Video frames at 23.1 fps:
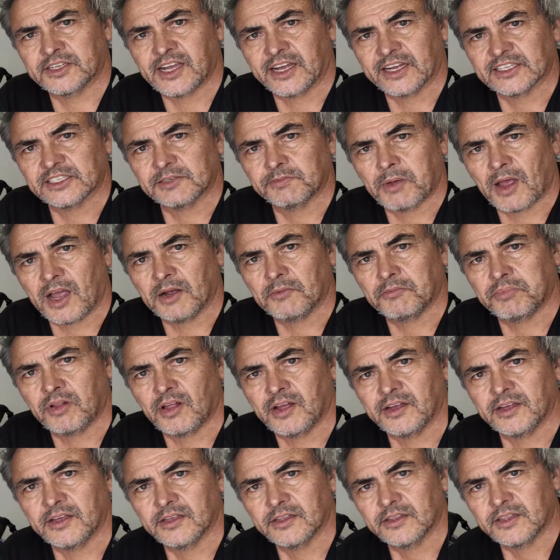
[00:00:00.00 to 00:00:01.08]
take a spark
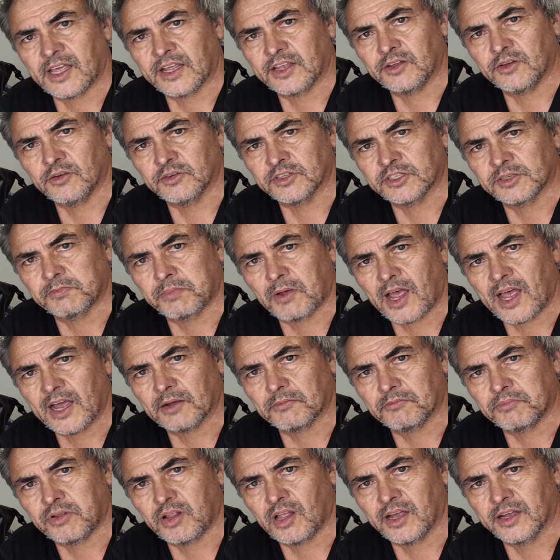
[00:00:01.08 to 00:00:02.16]
plug, that your spark
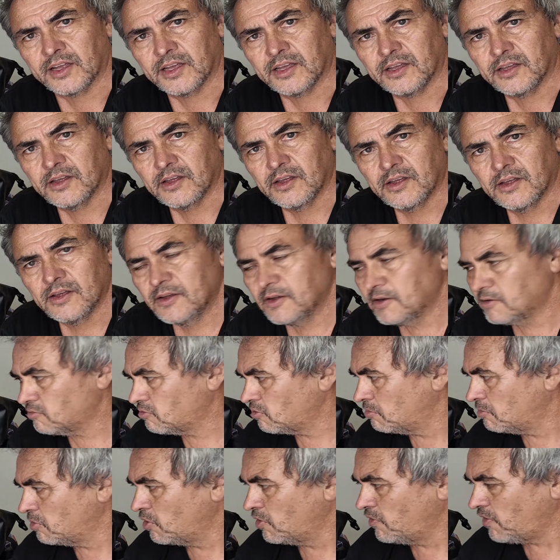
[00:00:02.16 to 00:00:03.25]
plug
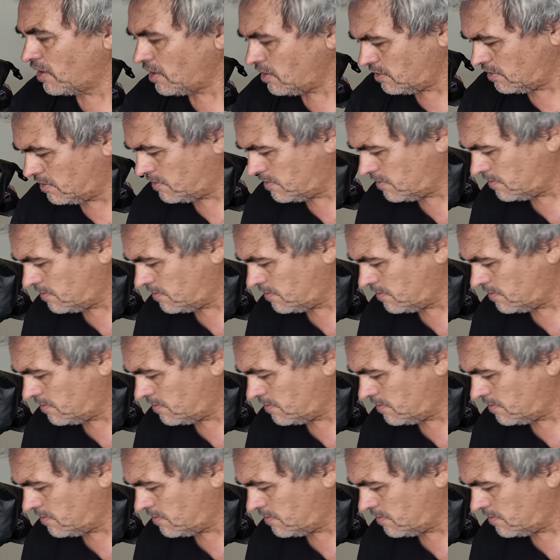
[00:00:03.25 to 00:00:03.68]
remover